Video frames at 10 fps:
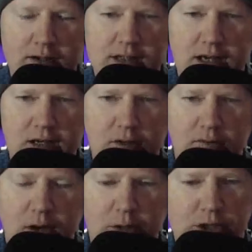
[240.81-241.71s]
and
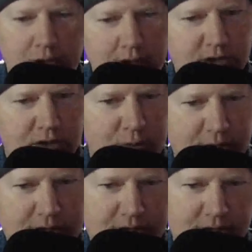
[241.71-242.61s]
but you're also a
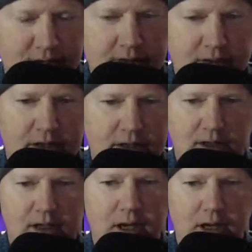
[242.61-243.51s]
musician,
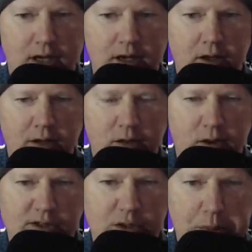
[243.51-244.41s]
and I know that you
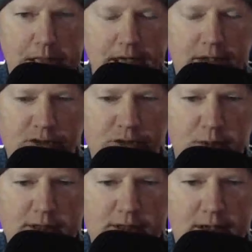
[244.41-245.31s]
also play
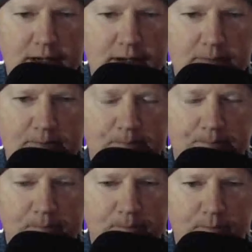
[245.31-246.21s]
instruments. Why
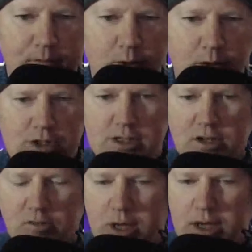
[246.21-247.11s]
don't you tell
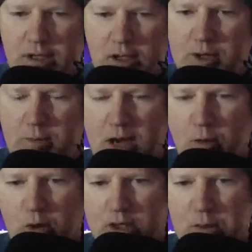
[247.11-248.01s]
everybody a little bit about
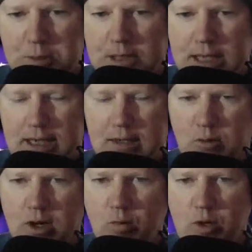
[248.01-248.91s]
what you play,
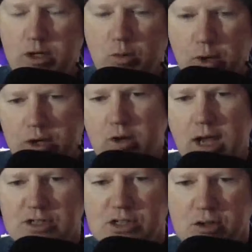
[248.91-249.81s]
where you
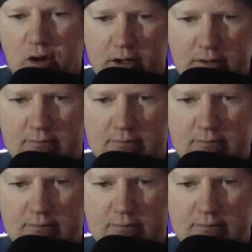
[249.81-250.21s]
got started?